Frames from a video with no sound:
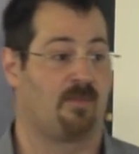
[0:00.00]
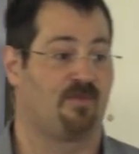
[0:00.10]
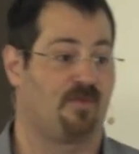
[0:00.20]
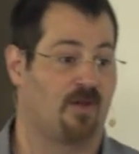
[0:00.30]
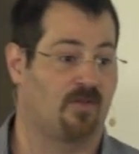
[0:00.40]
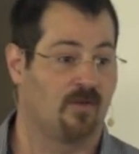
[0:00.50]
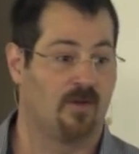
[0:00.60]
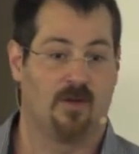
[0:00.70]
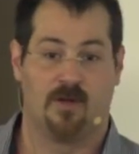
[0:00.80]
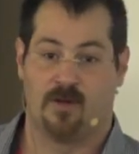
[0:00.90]
effect,
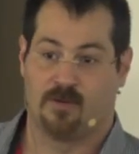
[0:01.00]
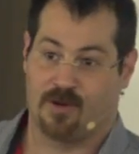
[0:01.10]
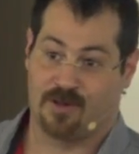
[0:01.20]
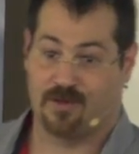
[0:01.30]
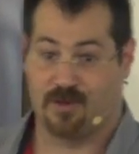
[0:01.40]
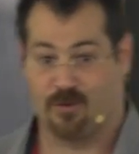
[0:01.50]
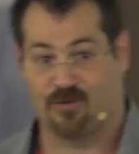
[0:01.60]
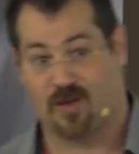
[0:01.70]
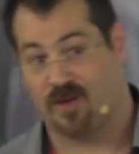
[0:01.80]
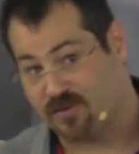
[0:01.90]
right? In
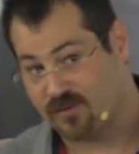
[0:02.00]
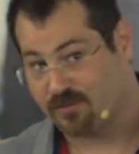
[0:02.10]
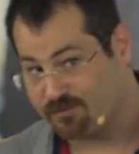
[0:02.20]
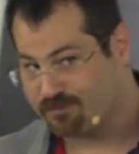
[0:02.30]
which case,